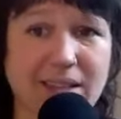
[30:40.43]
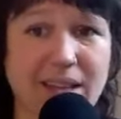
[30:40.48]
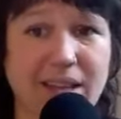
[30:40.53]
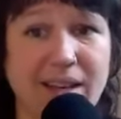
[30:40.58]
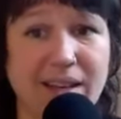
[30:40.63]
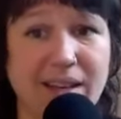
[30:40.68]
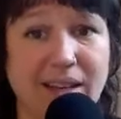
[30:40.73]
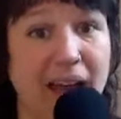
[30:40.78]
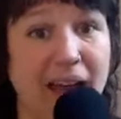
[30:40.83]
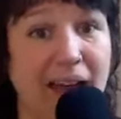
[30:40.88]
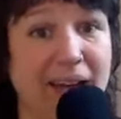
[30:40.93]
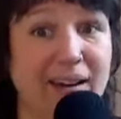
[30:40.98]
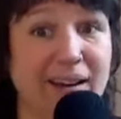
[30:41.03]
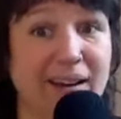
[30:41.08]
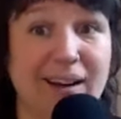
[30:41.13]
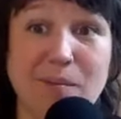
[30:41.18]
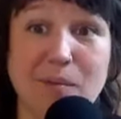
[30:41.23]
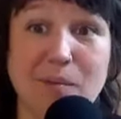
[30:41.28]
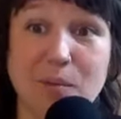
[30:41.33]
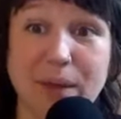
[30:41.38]
And again, in a
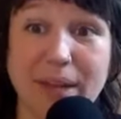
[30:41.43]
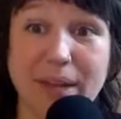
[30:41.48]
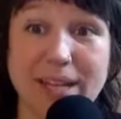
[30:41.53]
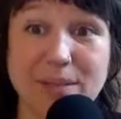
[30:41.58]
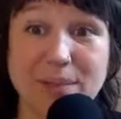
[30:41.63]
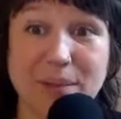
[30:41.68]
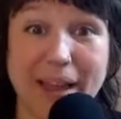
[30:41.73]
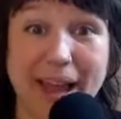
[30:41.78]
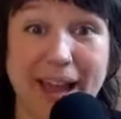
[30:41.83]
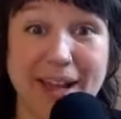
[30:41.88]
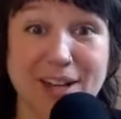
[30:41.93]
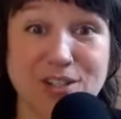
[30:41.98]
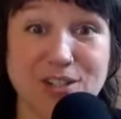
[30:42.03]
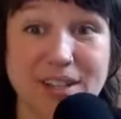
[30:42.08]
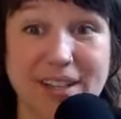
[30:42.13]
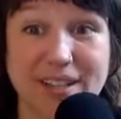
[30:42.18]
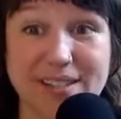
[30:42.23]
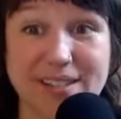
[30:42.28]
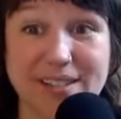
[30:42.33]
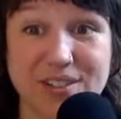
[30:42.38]
couple weeks, we
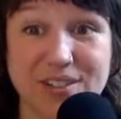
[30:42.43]
actually get